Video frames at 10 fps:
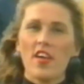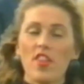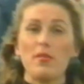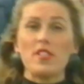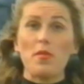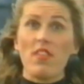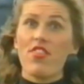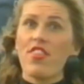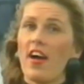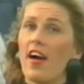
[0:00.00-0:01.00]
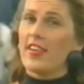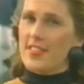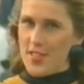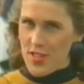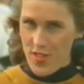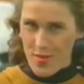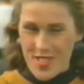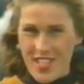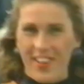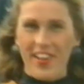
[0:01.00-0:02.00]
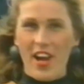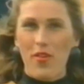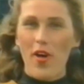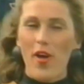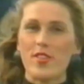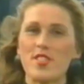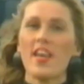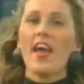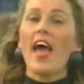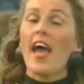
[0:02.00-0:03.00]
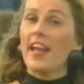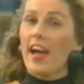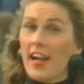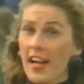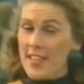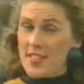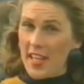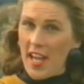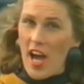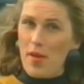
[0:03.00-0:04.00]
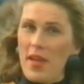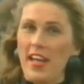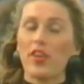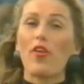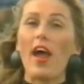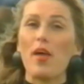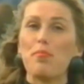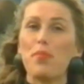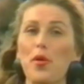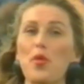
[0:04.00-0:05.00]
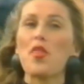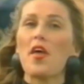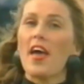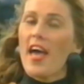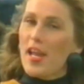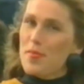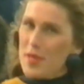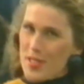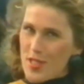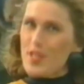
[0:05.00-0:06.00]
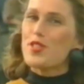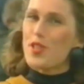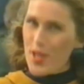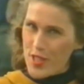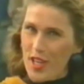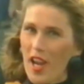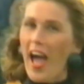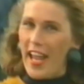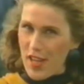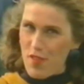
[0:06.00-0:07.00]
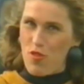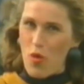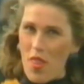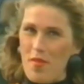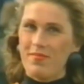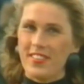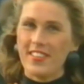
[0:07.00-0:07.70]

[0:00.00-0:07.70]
There must be thousands of them still on our roads. And our classic car man, Graham Booth, admits a certain liking for them.